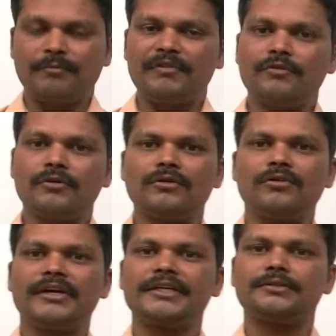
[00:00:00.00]
Before
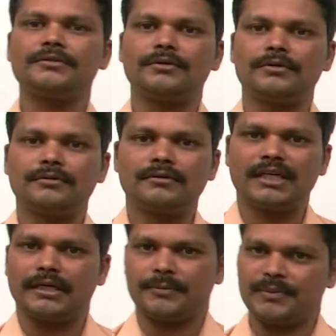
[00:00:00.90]
going to know
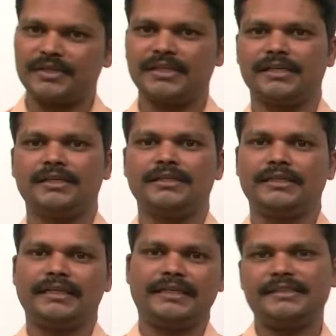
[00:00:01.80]
about the
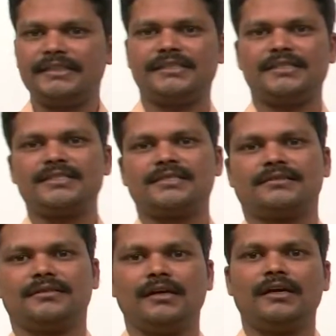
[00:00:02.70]
integers,
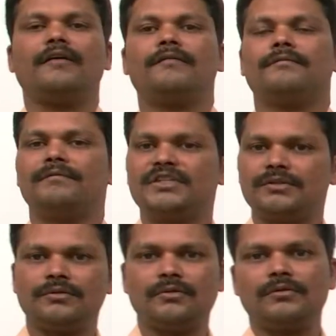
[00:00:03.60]
we
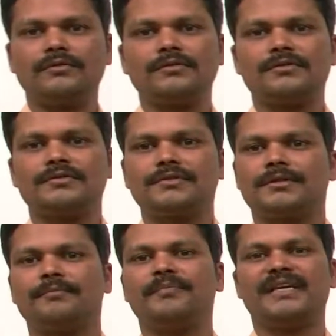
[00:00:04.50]
should know
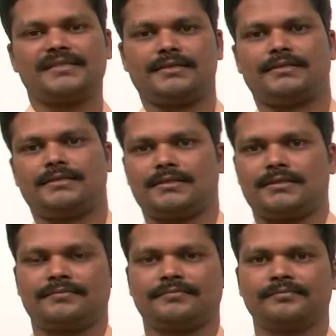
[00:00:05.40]
some basics.
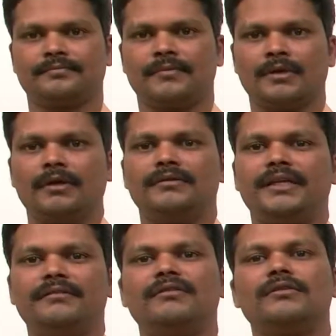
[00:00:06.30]

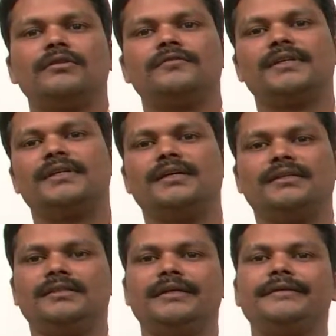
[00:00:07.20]
Then we will go for the
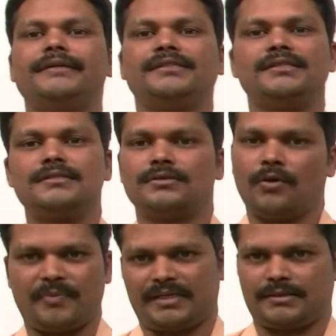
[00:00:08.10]
integers
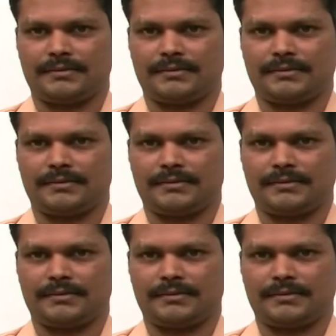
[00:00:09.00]
topic.